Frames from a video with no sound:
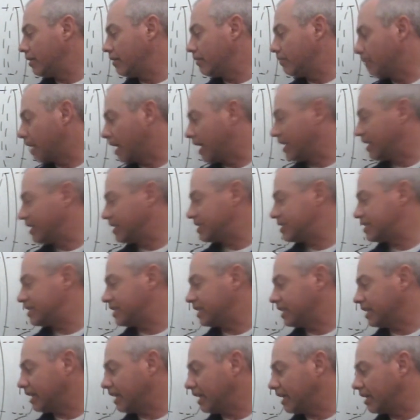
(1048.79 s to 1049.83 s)
minus
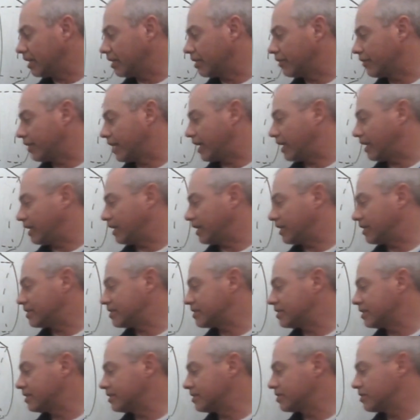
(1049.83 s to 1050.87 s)
the inner
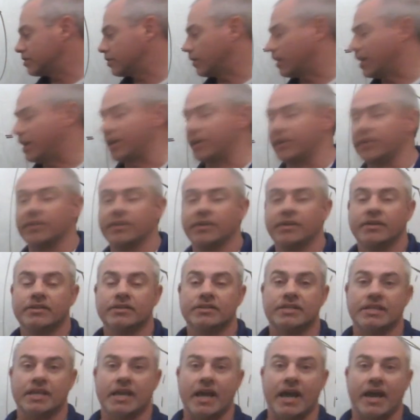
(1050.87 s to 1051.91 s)
radius squared
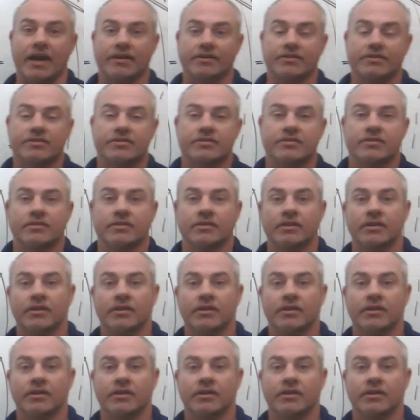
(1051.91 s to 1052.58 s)
dx.